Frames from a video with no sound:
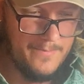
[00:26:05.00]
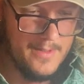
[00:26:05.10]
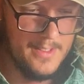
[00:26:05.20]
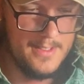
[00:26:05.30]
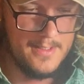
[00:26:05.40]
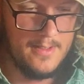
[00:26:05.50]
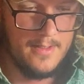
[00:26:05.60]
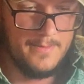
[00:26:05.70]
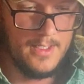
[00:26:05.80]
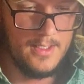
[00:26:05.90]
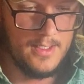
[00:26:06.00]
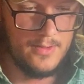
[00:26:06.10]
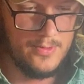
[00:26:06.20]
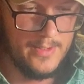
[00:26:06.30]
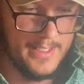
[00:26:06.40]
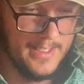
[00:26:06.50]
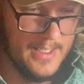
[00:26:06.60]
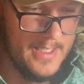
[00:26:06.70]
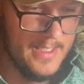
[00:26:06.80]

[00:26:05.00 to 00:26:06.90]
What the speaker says: This is going to be a little tricky.